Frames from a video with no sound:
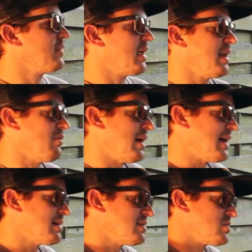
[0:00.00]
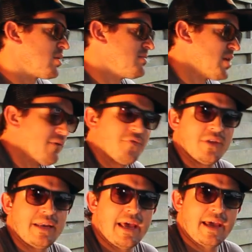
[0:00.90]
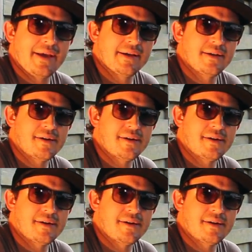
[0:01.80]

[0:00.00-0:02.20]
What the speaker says: anyway, so I'm done for the day.